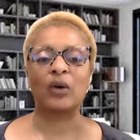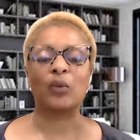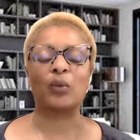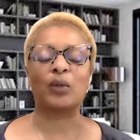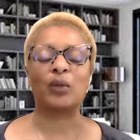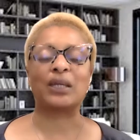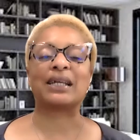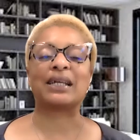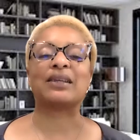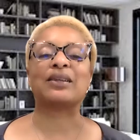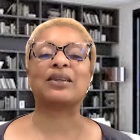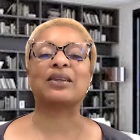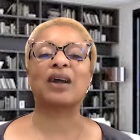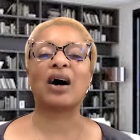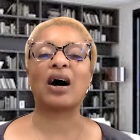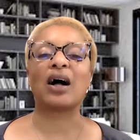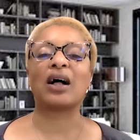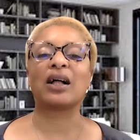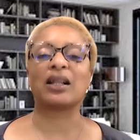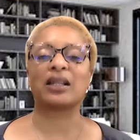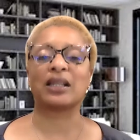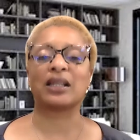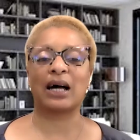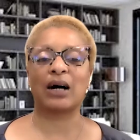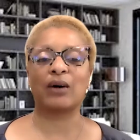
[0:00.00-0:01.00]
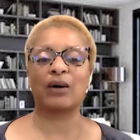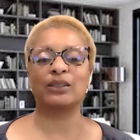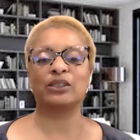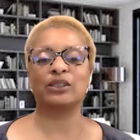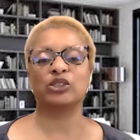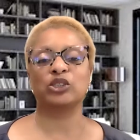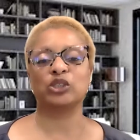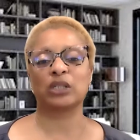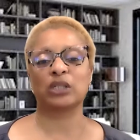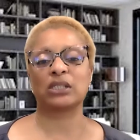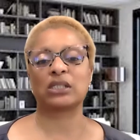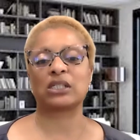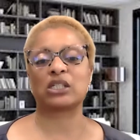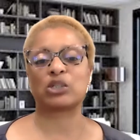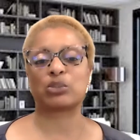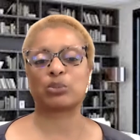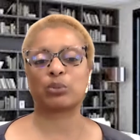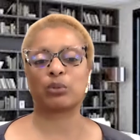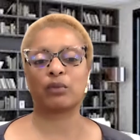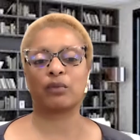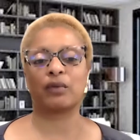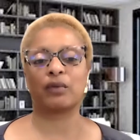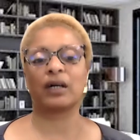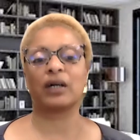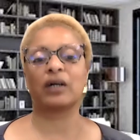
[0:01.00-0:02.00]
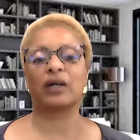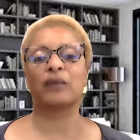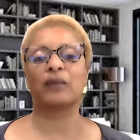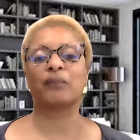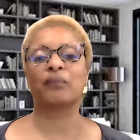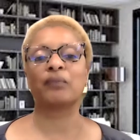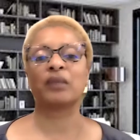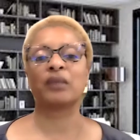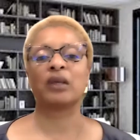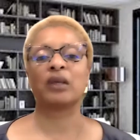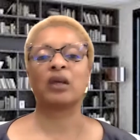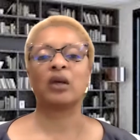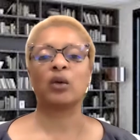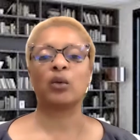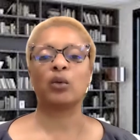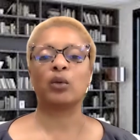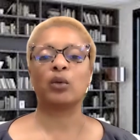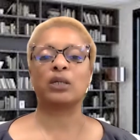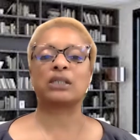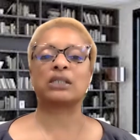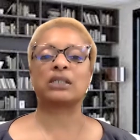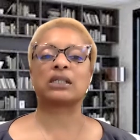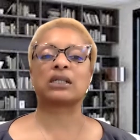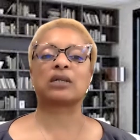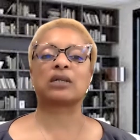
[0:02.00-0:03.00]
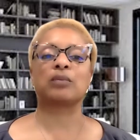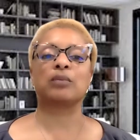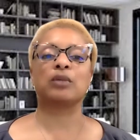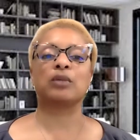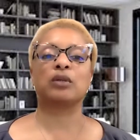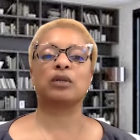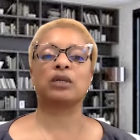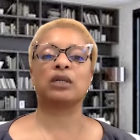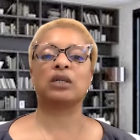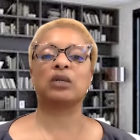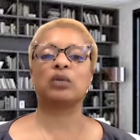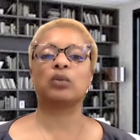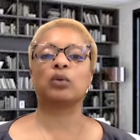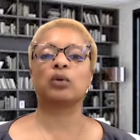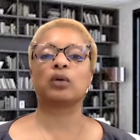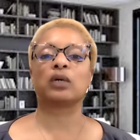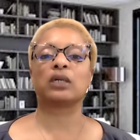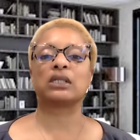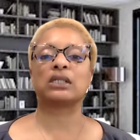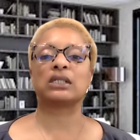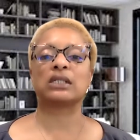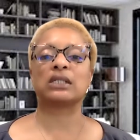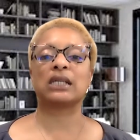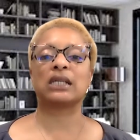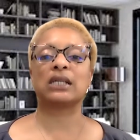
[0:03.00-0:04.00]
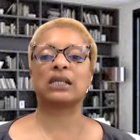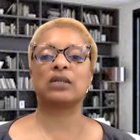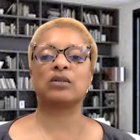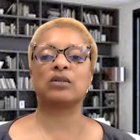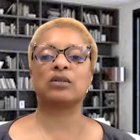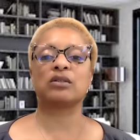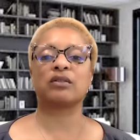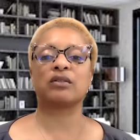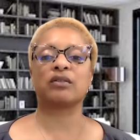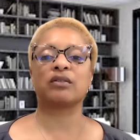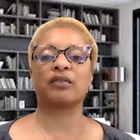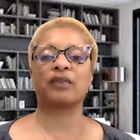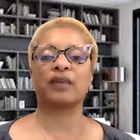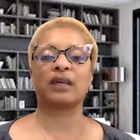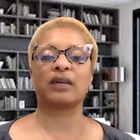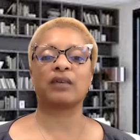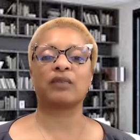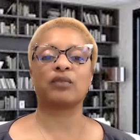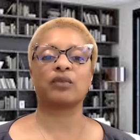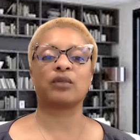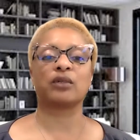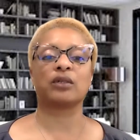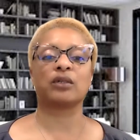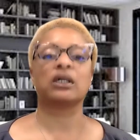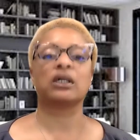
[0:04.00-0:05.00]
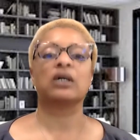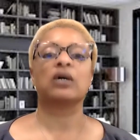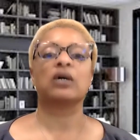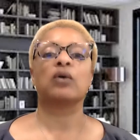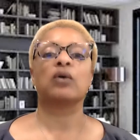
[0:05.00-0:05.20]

We cannot allow injustice to prevail. We as a community will continue to fight for